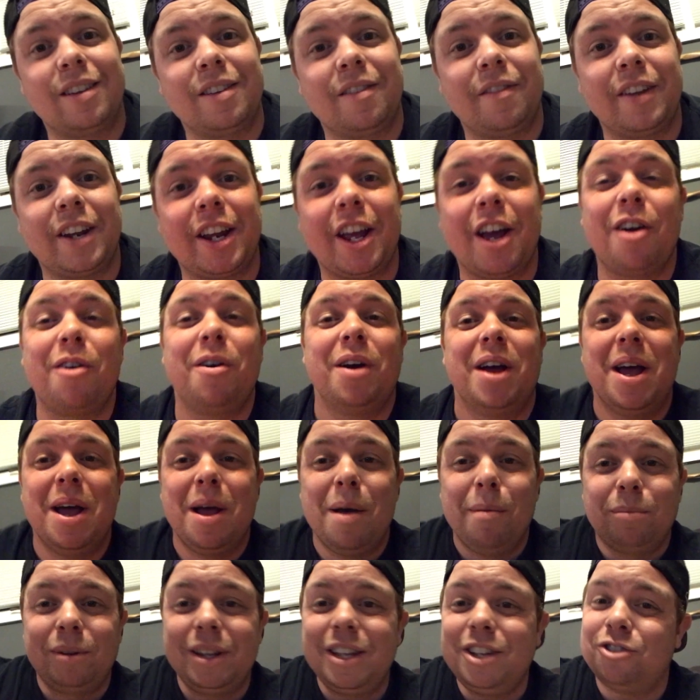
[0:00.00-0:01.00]
the video,
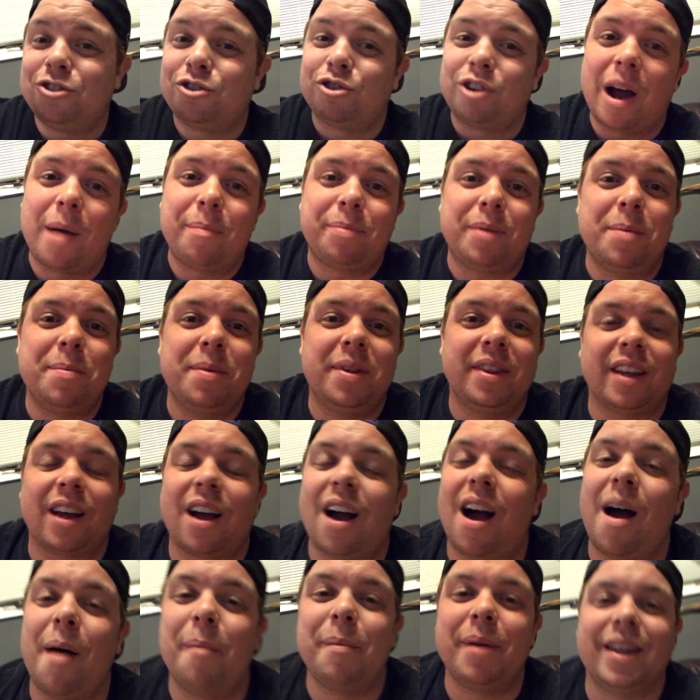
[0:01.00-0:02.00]
please drop them in the
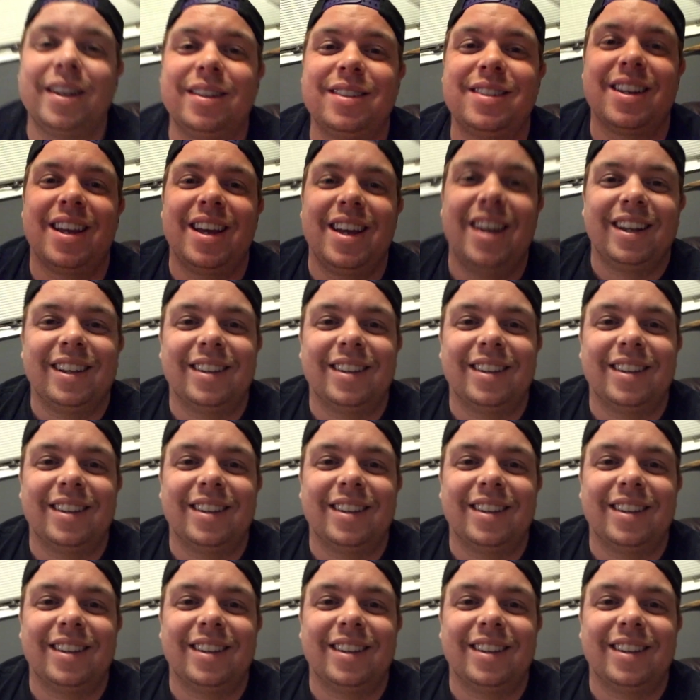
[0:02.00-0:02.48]
comments.